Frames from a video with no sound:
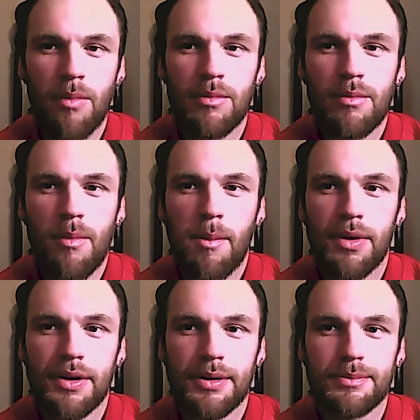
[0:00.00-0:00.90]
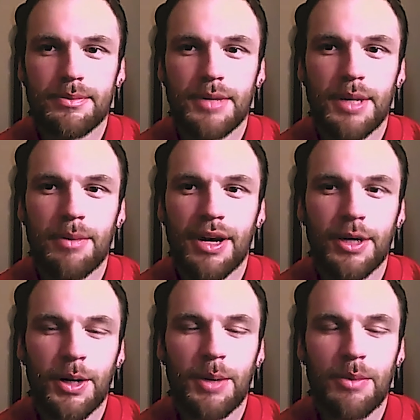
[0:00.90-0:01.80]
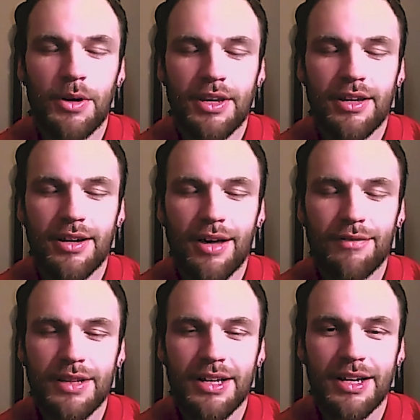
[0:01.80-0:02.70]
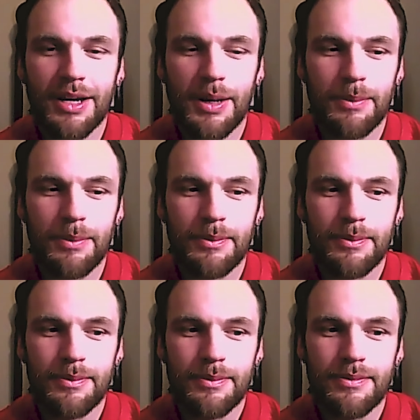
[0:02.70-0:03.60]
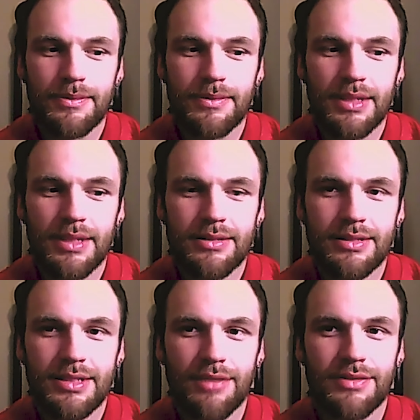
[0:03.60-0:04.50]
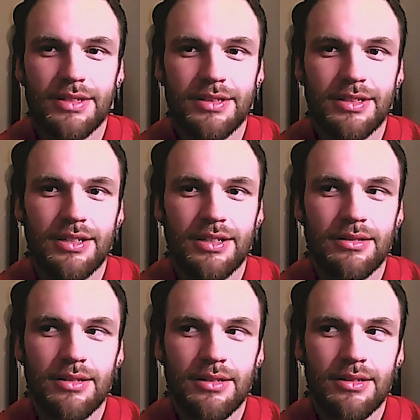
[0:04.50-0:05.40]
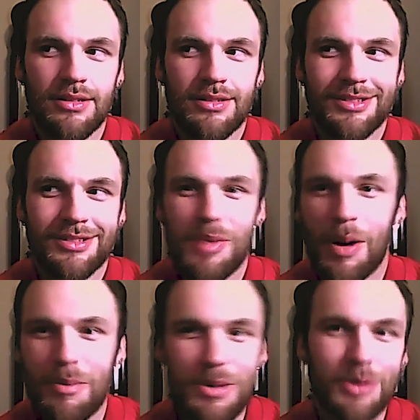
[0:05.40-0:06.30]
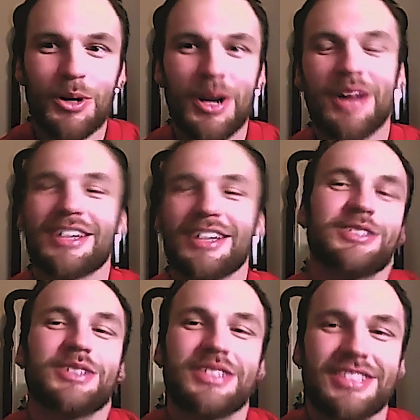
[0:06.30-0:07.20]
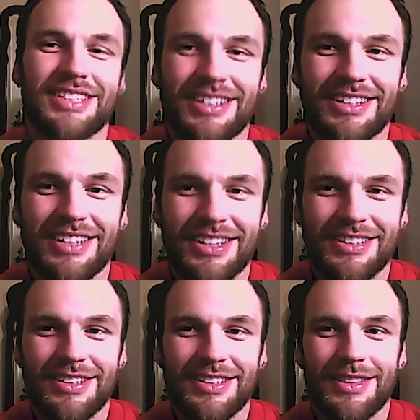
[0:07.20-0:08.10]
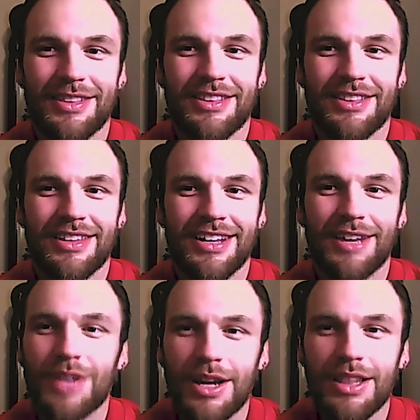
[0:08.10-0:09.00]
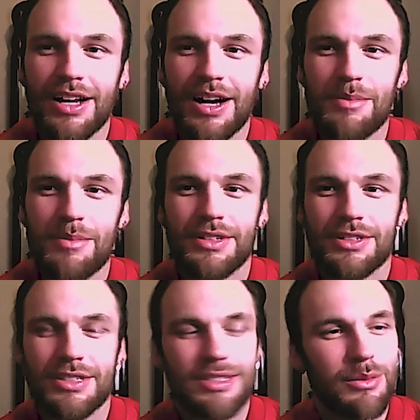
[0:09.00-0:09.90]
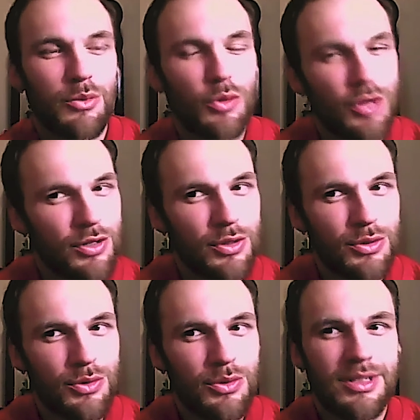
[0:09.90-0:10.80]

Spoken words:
But in my current market, I feel like I'm definitely about middle ground, I guess you could say. Like I've done a lot, but there's still more to do.